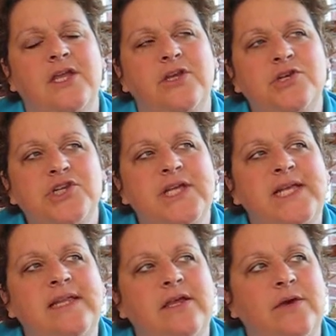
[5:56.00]

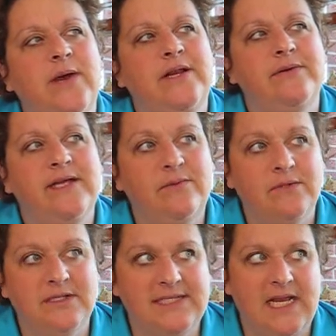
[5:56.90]
usually though, I don't get
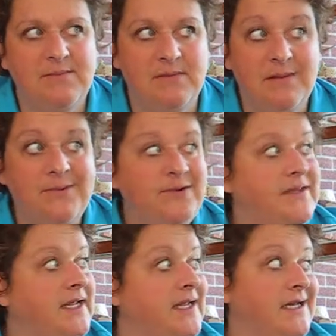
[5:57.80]
real excited about my
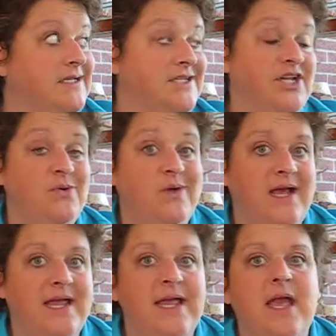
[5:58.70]
birthday, and I'll tell you
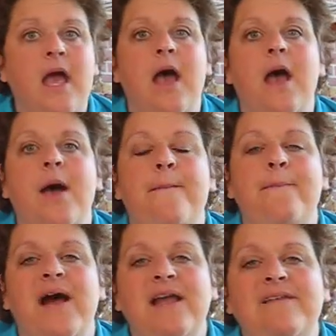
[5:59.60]
why.
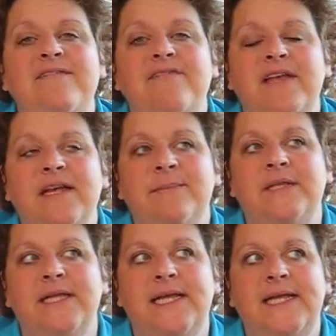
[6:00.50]
My
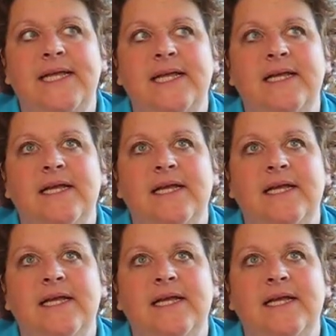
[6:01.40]
family